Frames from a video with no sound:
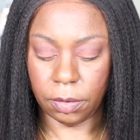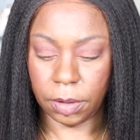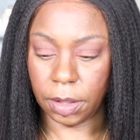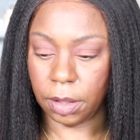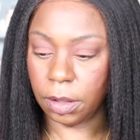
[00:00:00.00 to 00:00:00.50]

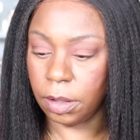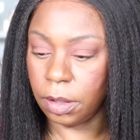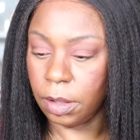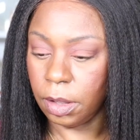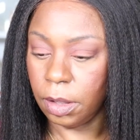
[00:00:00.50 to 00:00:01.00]
okay.
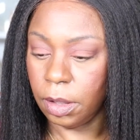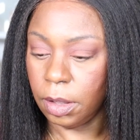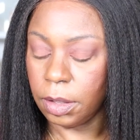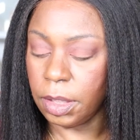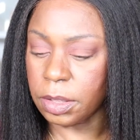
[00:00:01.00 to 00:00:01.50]

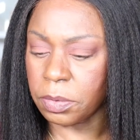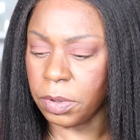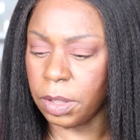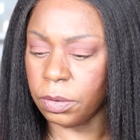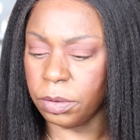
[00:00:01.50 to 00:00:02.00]
This
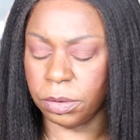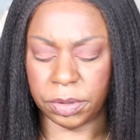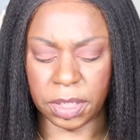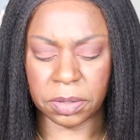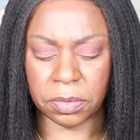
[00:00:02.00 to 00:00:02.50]
one, ooh,
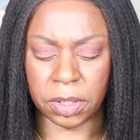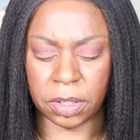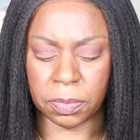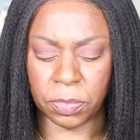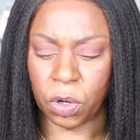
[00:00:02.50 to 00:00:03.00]
this one
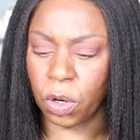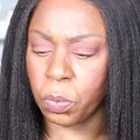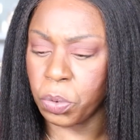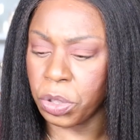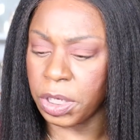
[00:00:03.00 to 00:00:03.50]
is more
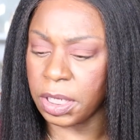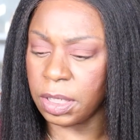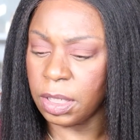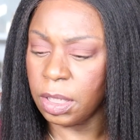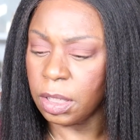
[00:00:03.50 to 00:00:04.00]

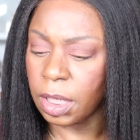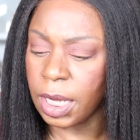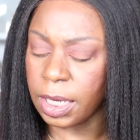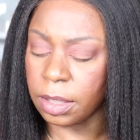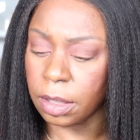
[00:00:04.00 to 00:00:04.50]
woody,
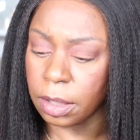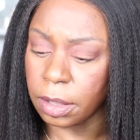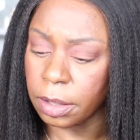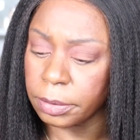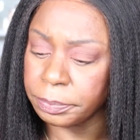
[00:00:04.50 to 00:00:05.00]
kind of,
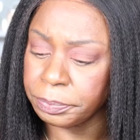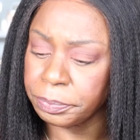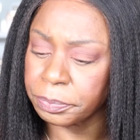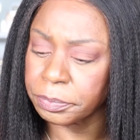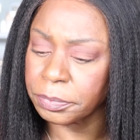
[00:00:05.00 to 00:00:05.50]
um,
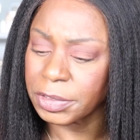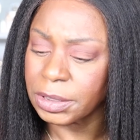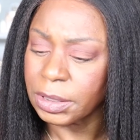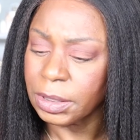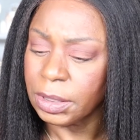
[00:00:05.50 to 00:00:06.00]

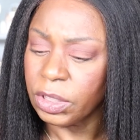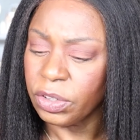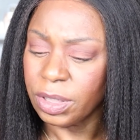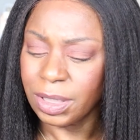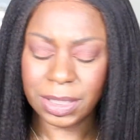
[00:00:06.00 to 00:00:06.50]

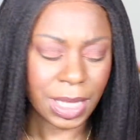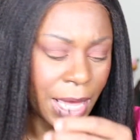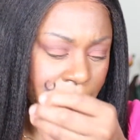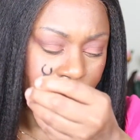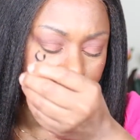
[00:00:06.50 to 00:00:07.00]
it
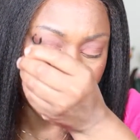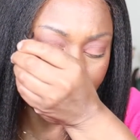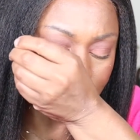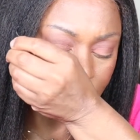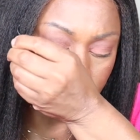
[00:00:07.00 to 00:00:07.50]
has, it
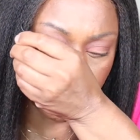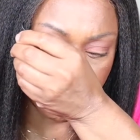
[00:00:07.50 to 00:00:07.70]
has a little